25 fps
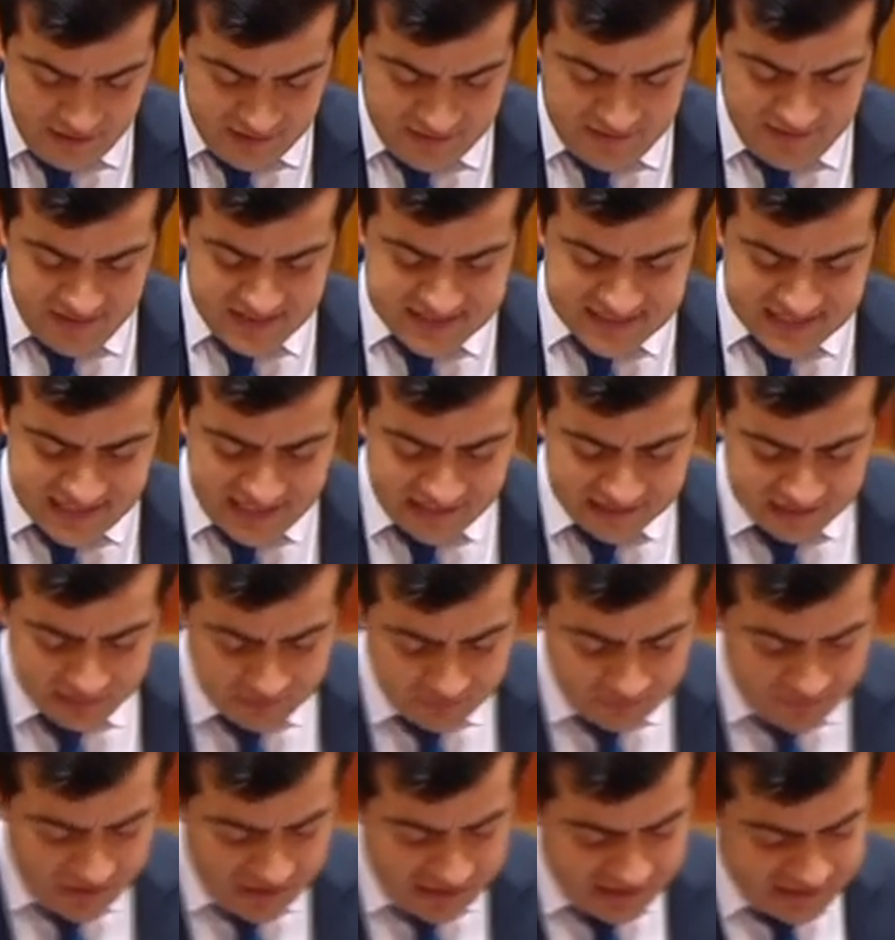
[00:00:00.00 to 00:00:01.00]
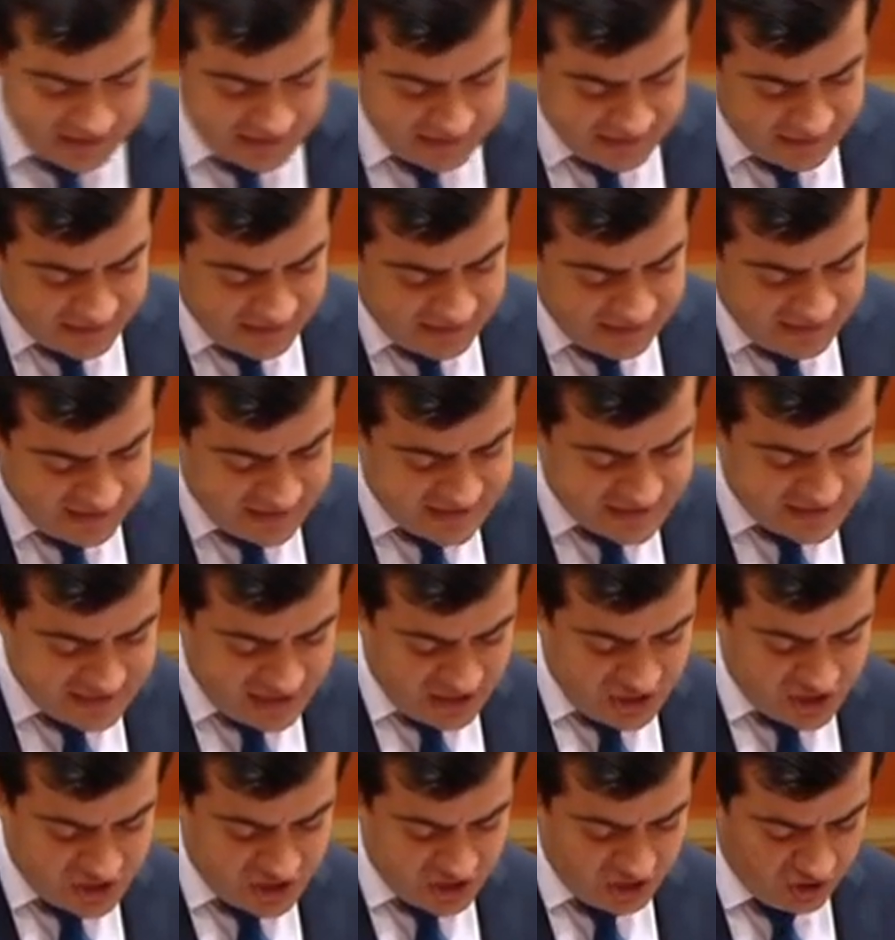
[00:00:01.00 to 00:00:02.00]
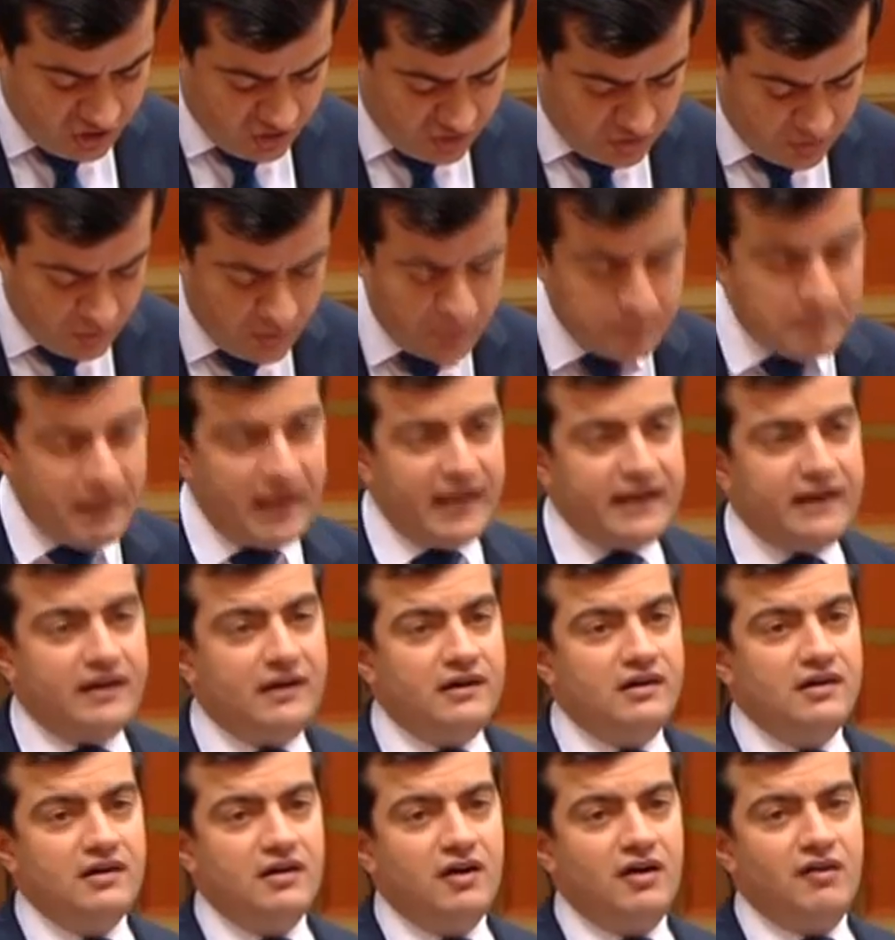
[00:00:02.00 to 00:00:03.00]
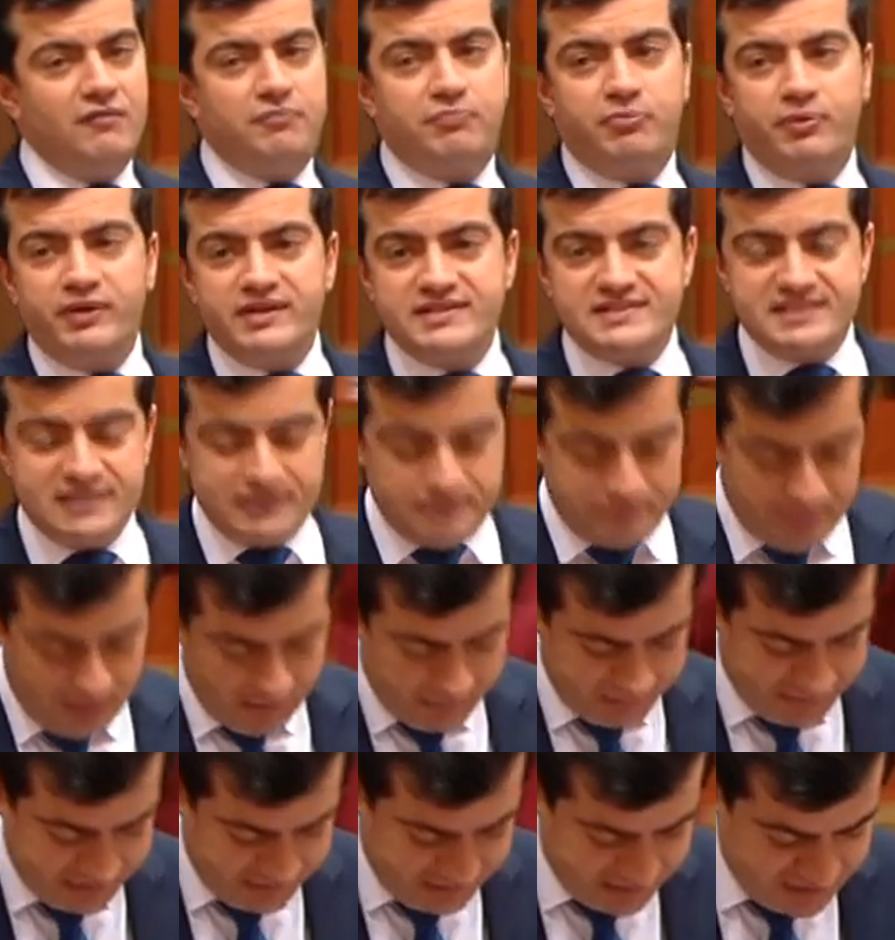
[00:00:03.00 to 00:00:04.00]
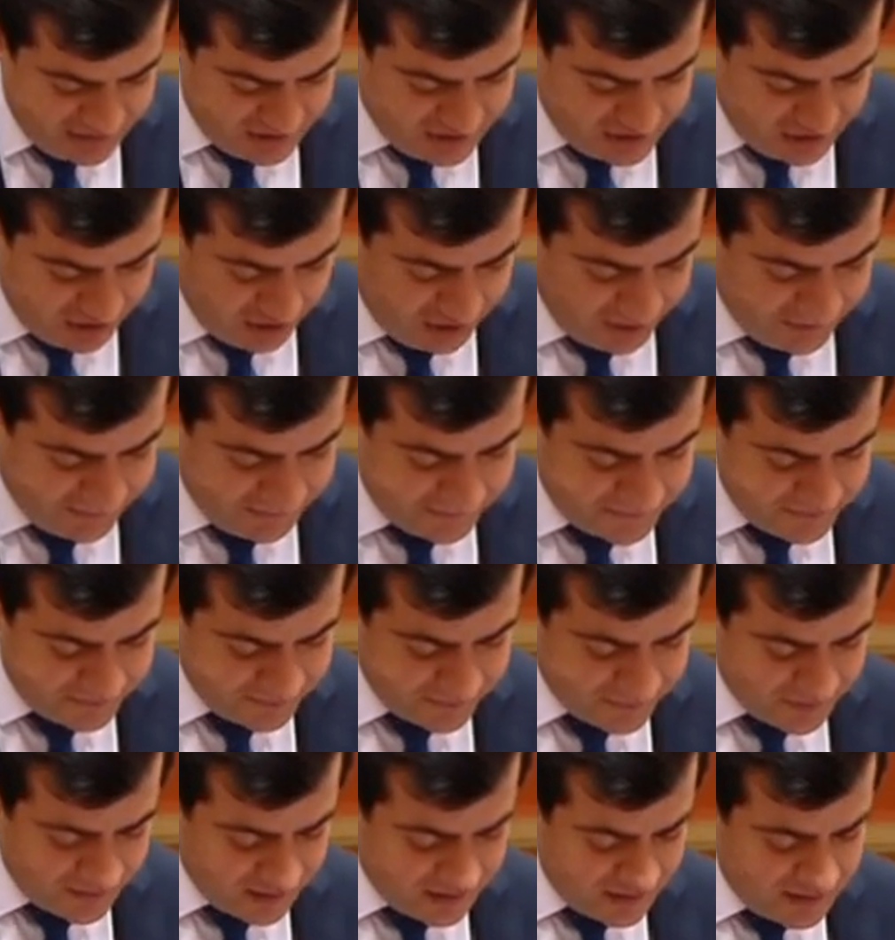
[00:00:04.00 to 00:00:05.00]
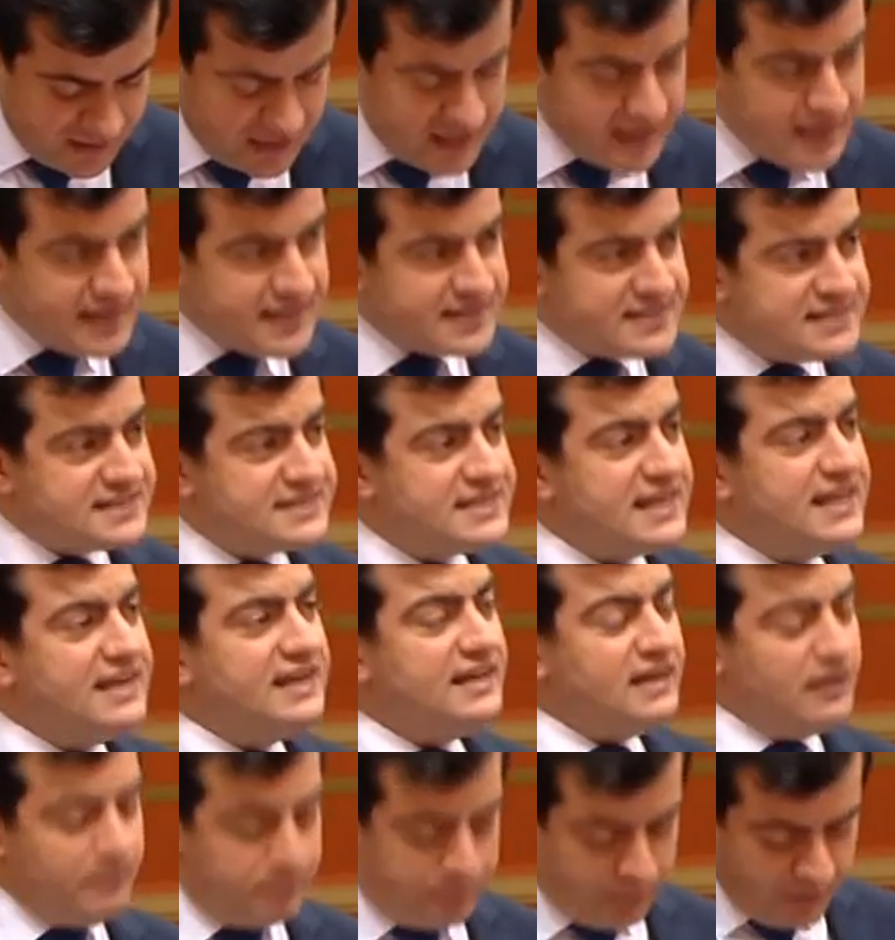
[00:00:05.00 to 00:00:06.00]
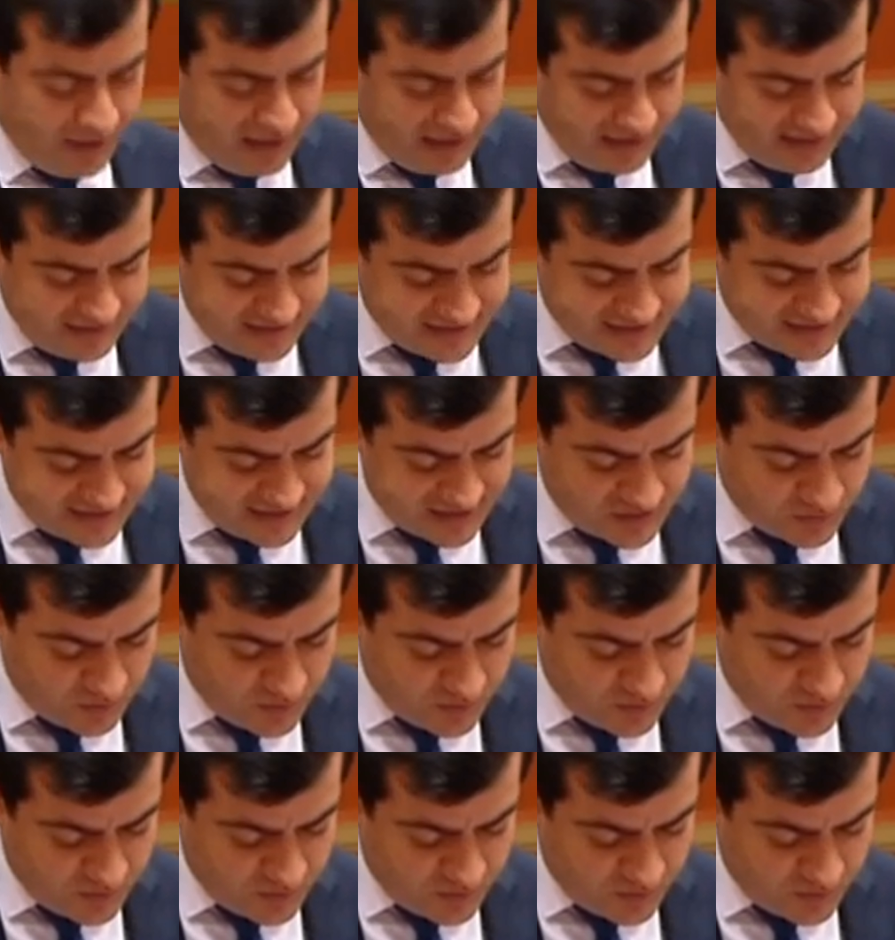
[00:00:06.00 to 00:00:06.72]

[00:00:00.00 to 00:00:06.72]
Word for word: that has elevated this issue to a matter of pressing public concern. Senator Brandis's